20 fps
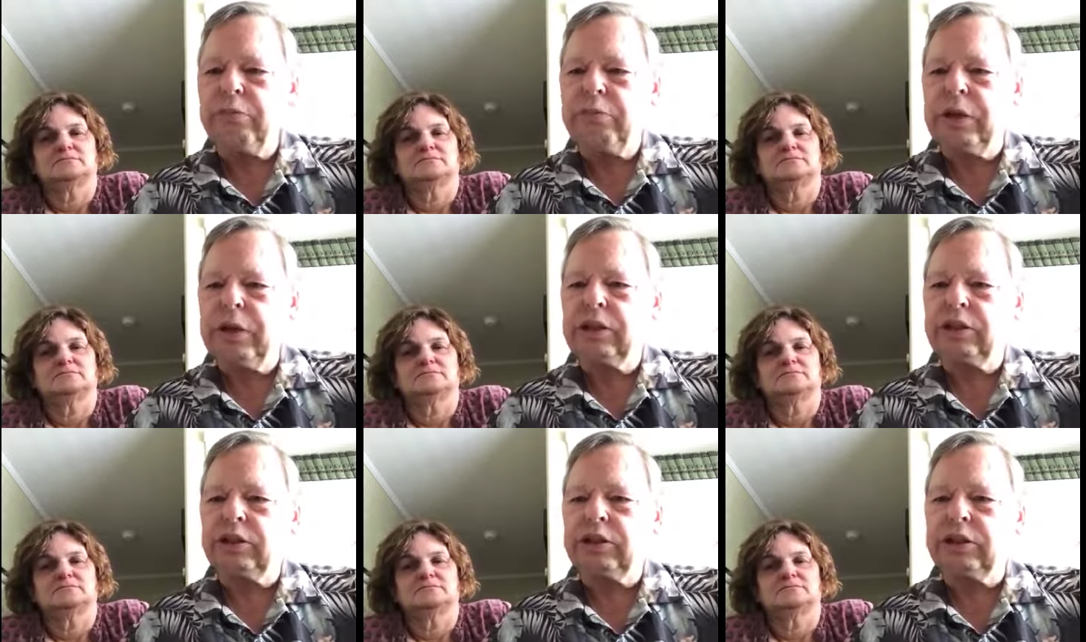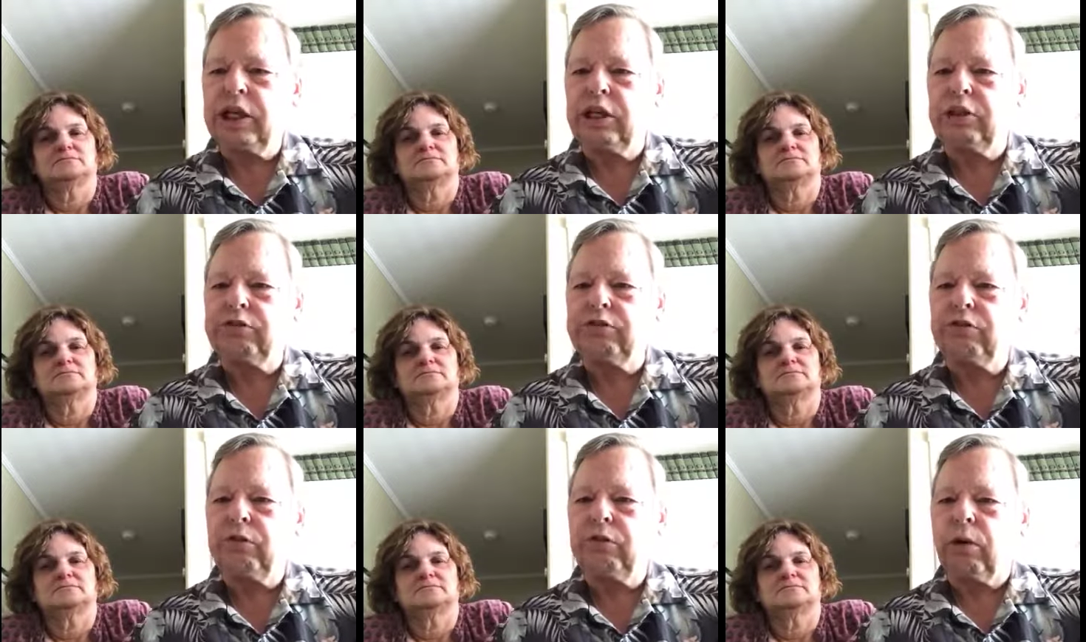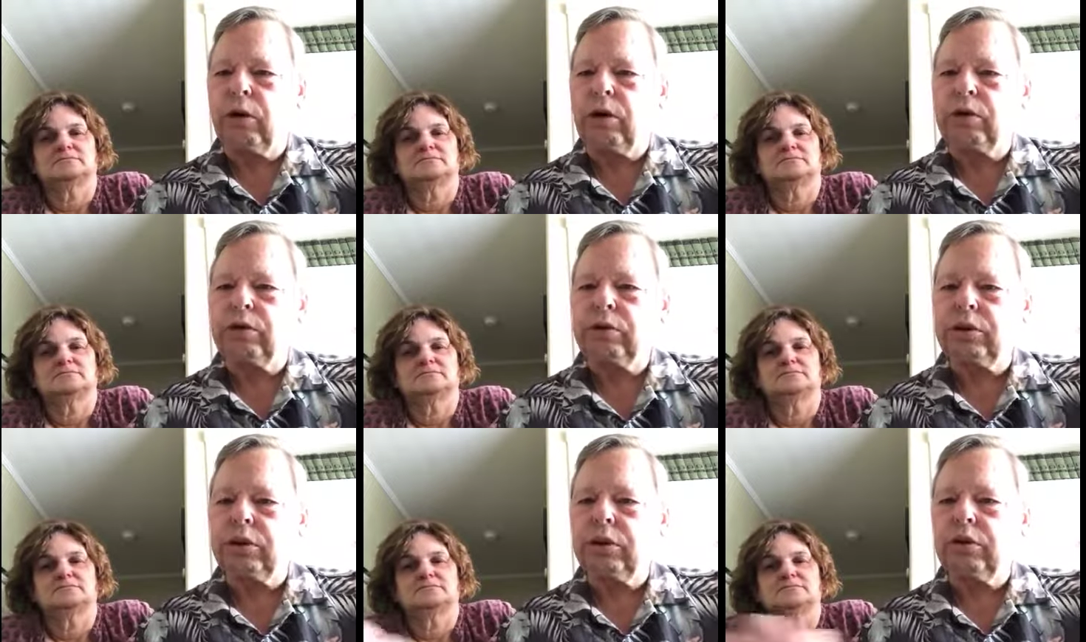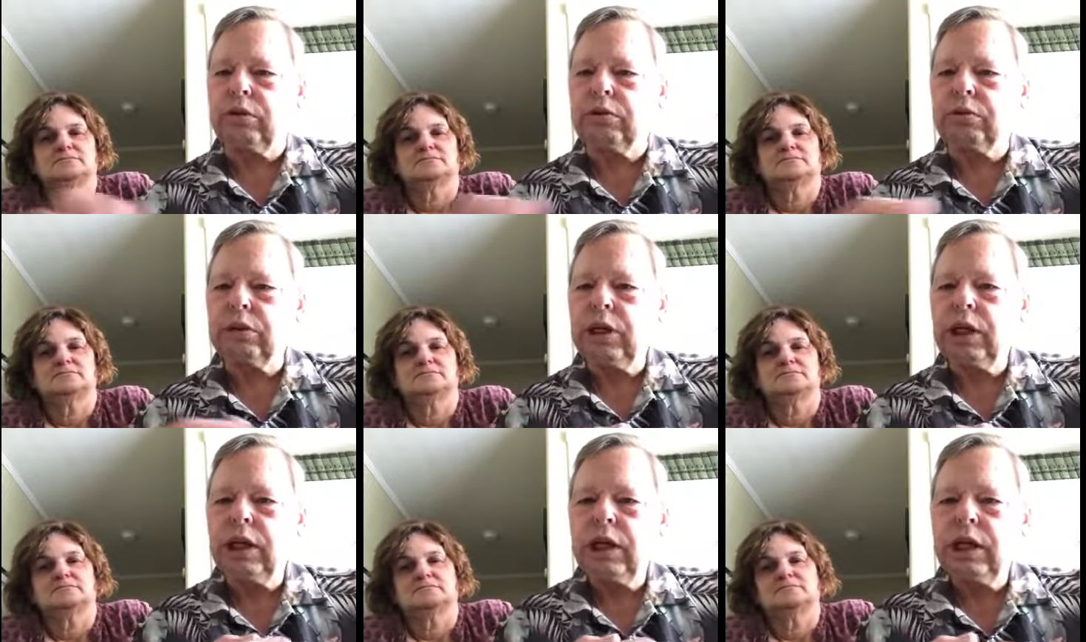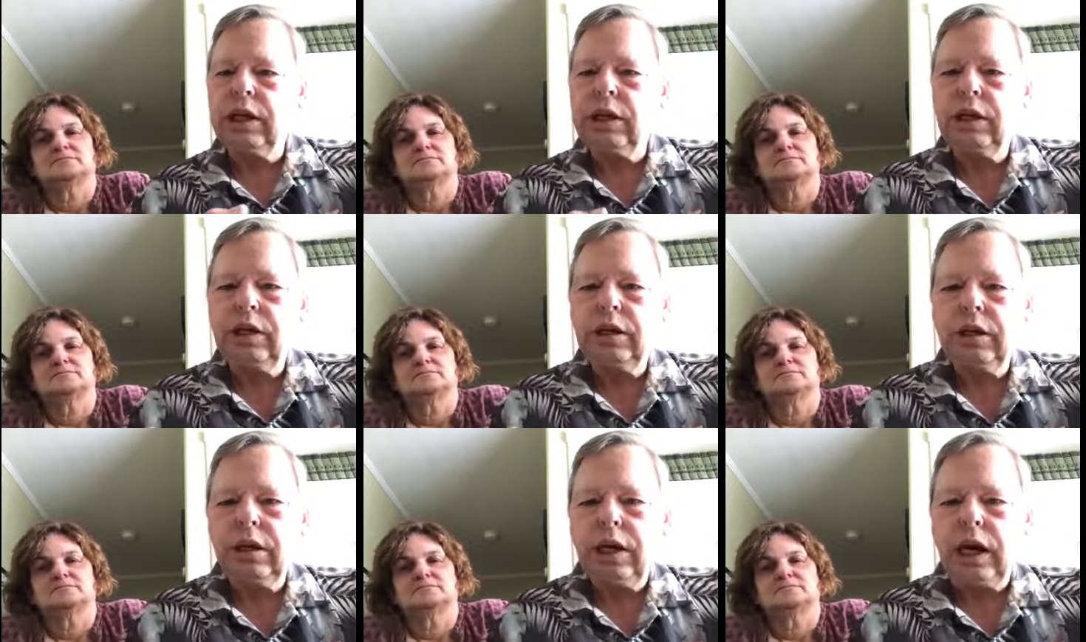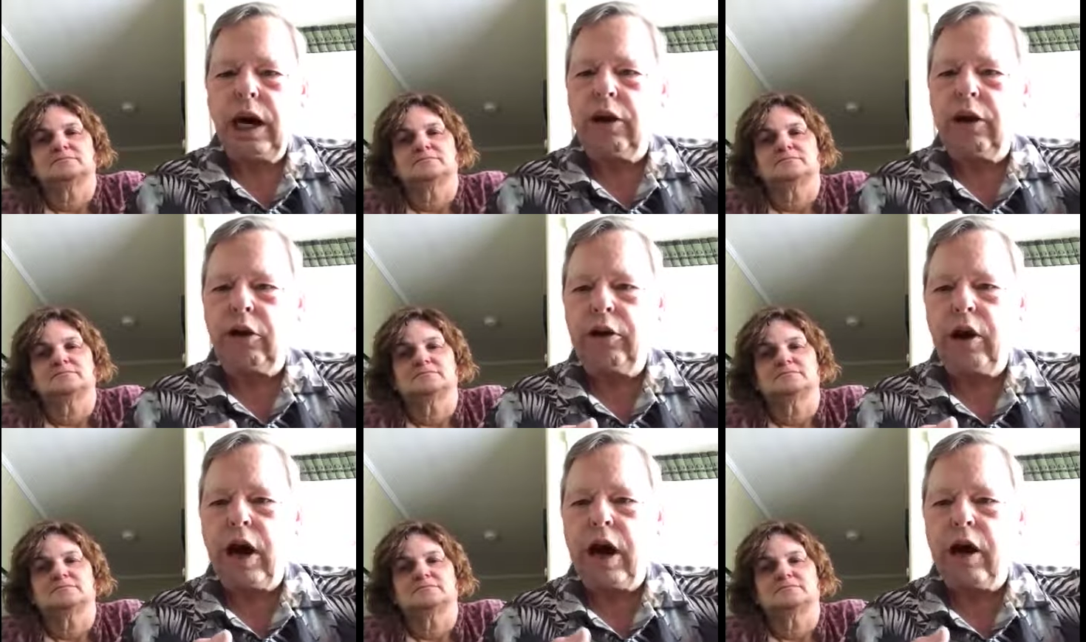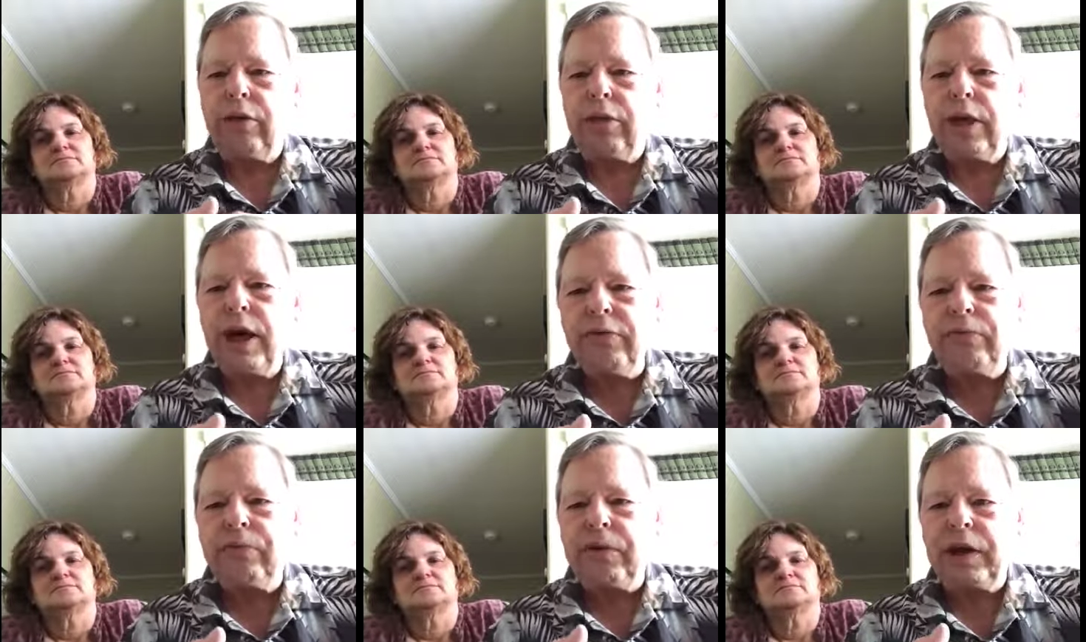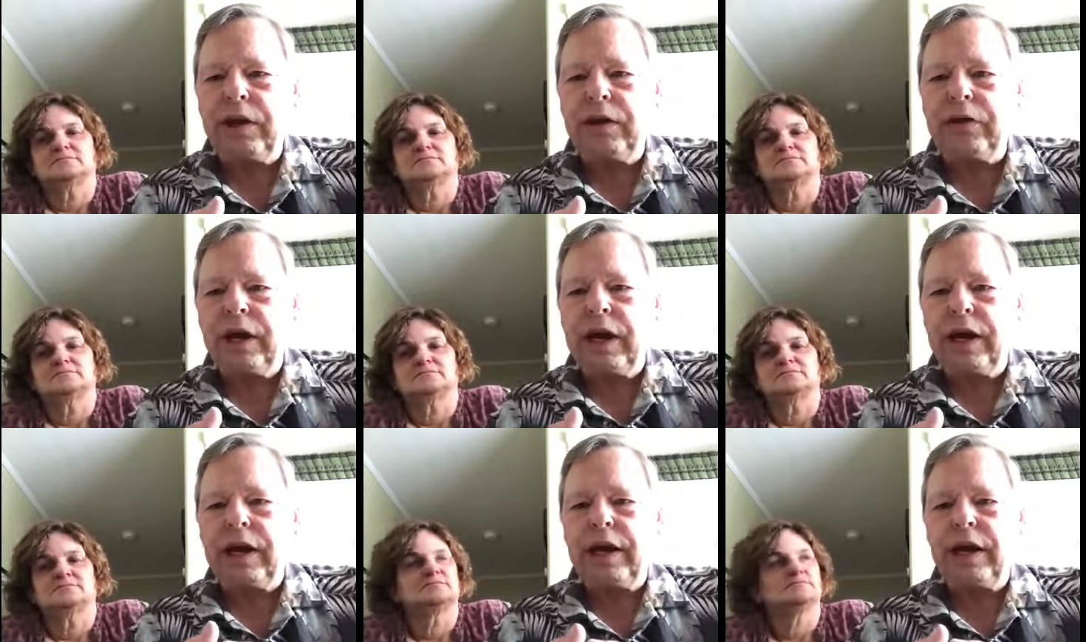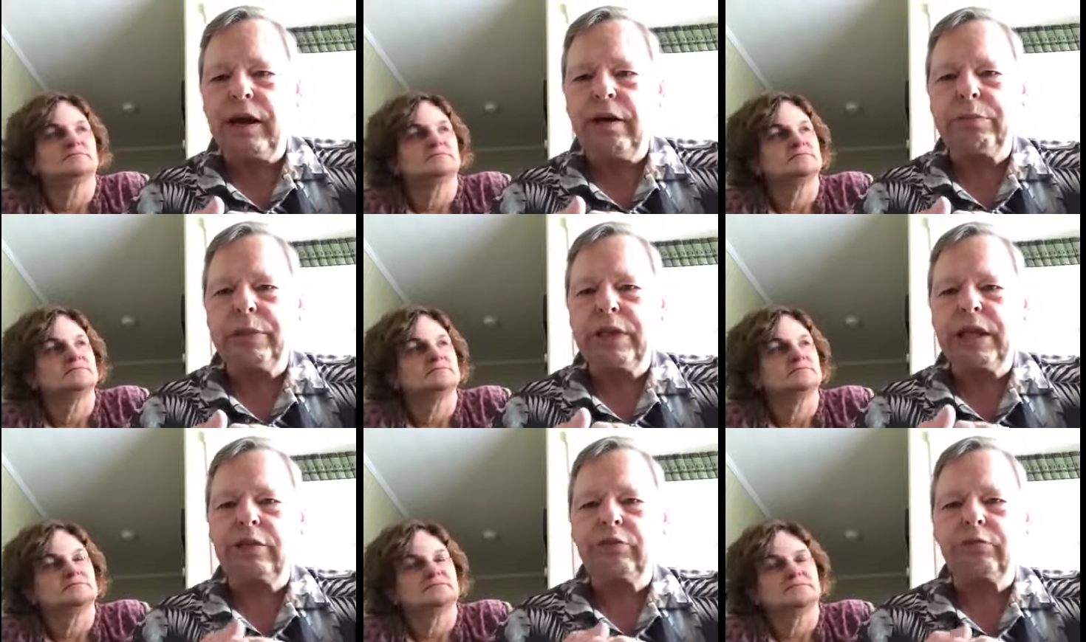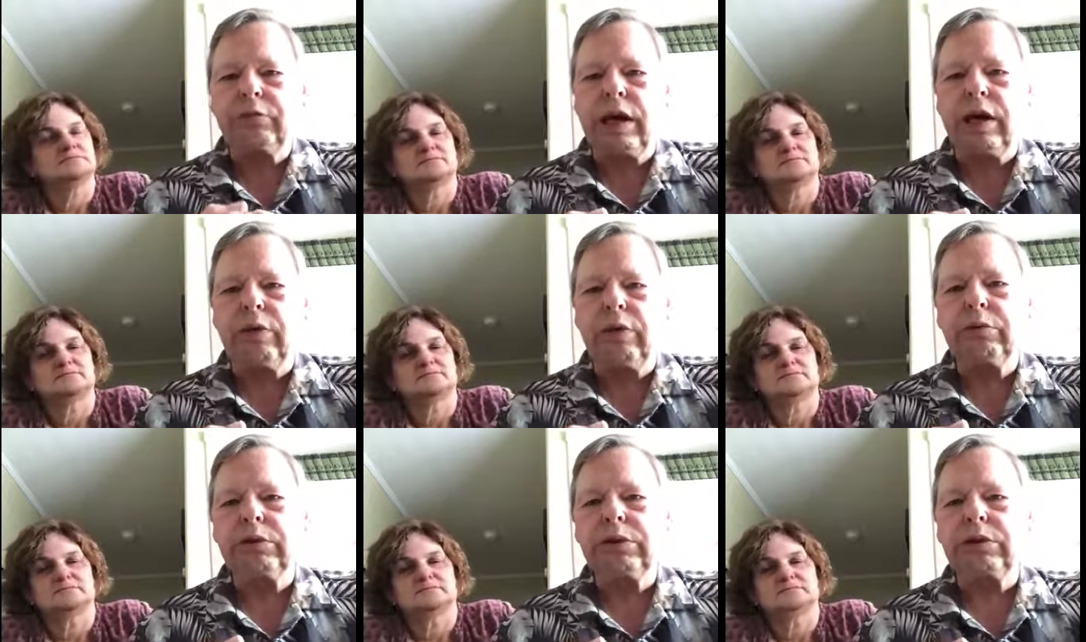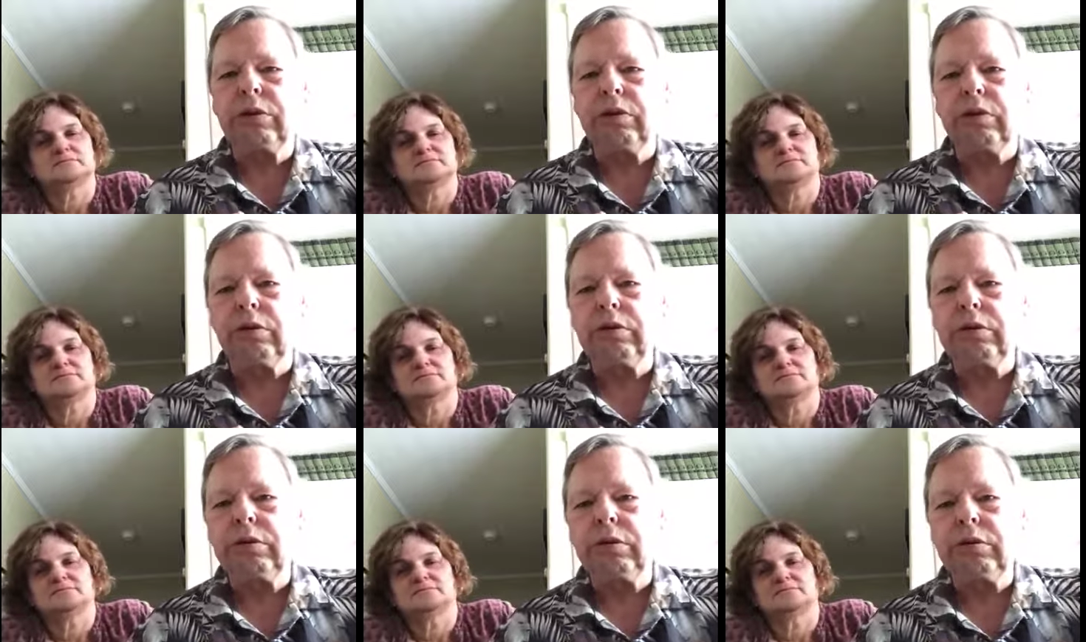Speaker 1: being stage four. So I don't know how they figure that out, but that's what I was told.